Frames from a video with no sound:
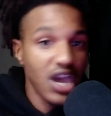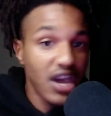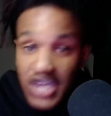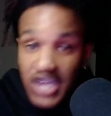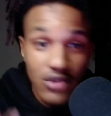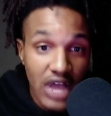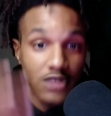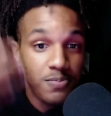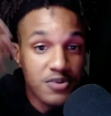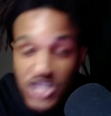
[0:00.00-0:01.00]
Yeah, he had a lot
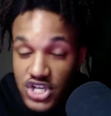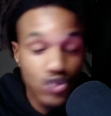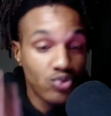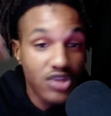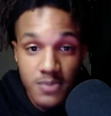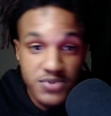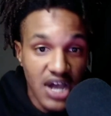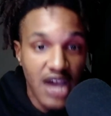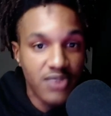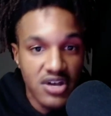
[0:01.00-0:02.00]
of potential and
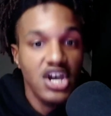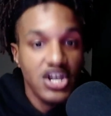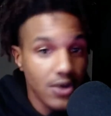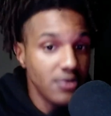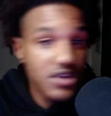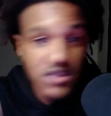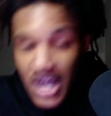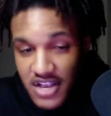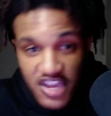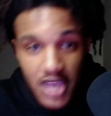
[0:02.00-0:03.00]
upside, but so did
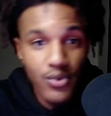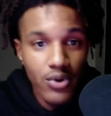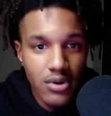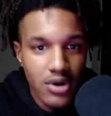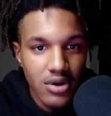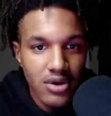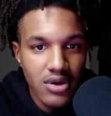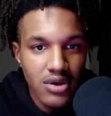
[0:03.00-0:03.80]
Dante Moore.